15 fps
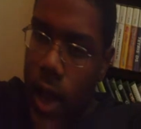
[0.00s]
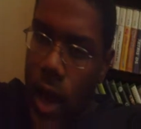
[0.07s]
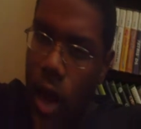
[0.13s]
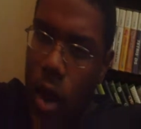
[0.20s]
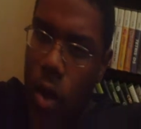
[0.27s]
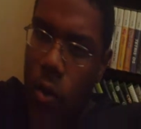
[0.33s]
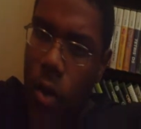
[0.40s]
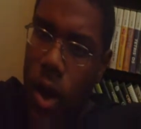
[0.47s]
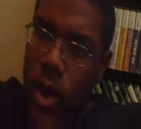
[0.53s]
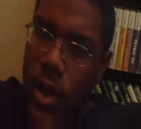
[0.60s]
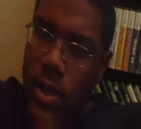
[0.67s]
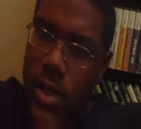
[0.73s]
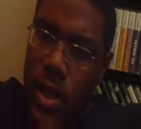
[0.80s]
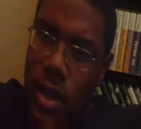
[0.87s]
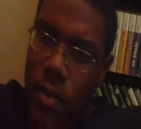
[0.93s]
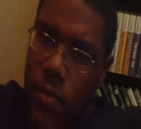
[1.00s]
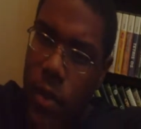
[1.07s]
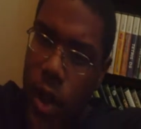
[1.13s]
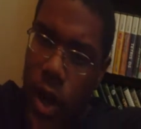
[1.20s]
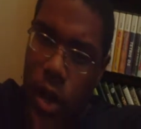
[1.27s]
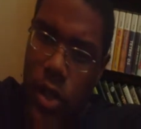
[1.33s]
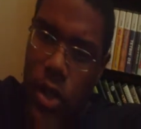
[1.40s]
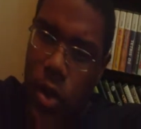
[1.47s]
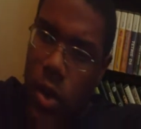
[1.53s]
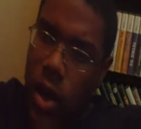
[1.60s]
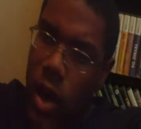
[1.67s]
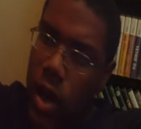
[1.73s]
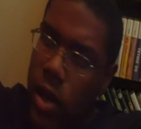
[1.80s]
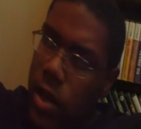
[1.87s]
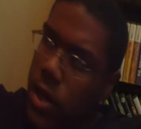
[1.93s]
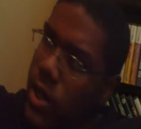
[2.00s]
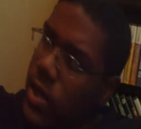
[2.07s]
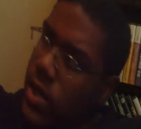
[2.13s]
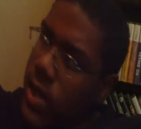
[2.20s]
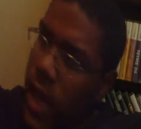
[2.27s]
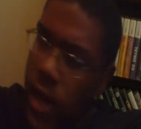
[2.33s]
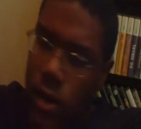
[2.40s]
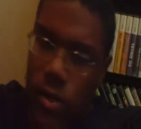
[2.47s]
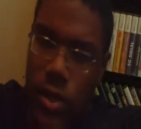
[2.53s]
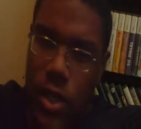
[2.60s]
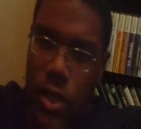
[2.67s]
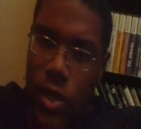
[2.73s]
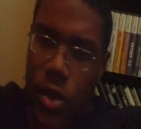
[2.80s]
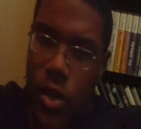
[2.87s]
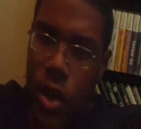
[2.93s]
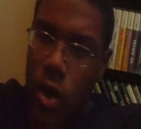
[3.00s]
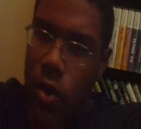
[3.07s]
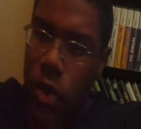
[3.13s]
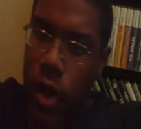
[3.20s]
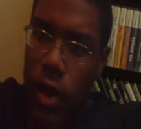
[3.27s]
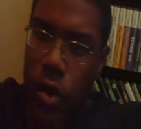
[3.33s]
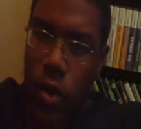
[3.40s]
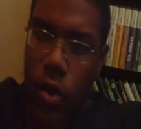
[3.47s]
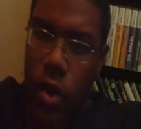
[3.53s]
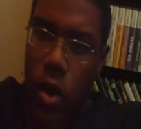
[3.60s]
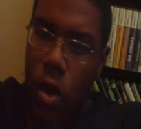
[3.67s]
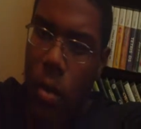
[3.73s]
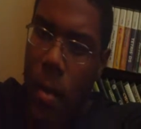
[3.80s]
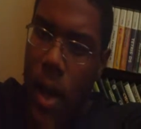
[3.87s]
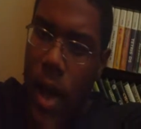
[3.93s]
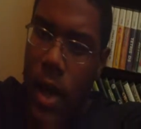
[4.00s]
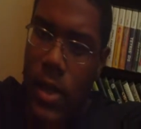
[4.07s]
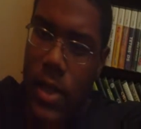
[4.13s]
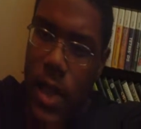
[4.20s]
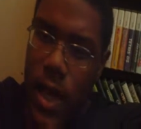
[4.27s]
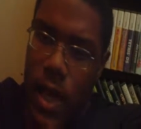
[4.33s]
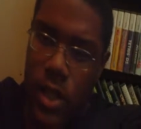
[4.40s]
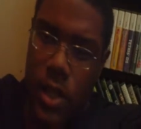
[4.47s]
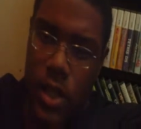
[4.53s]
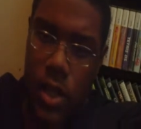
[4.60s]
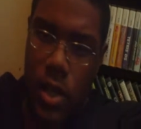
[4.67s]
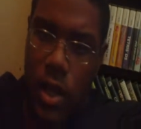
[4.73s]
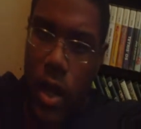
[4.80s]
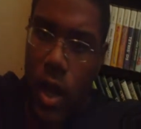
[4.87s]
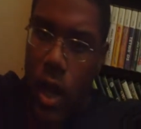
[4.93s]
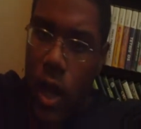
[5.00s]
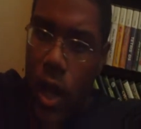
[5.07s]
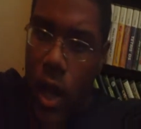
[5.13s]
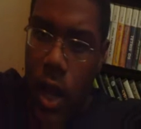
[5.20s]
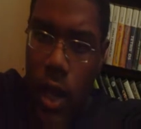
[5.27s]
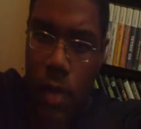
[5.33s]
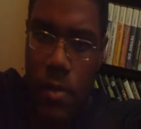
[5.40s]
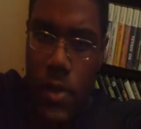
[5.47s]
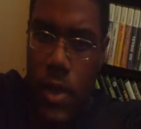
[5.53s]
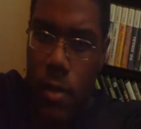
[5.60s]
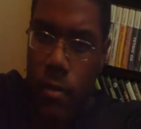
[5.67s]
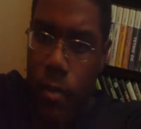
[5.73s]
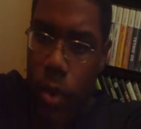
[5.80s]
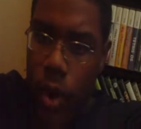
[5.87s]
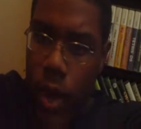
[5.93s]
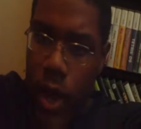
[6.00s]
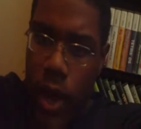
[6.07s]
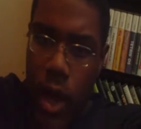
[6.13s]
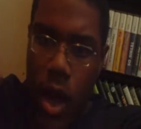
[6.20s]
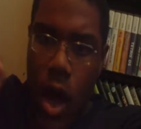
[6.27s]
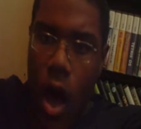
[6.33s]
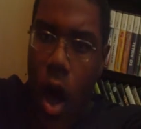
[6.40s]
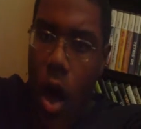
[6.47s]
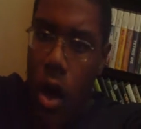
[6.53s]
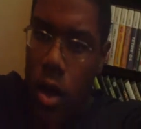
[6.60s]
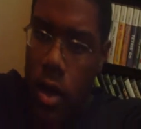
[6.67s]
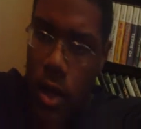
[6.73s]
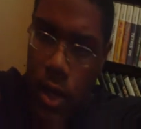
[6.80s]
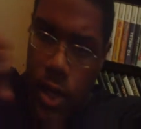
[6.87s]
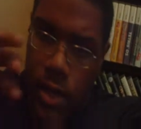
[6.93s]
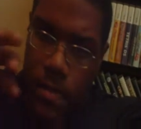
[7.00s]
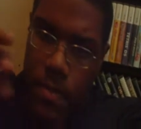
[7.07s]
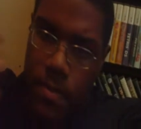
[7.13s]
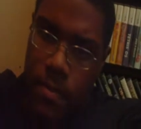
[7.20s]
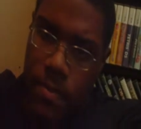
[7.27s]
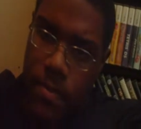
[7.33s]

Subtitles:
And while they sitting up there showing all of these titles, because you know they'll do a little montage of clips and bring all of these,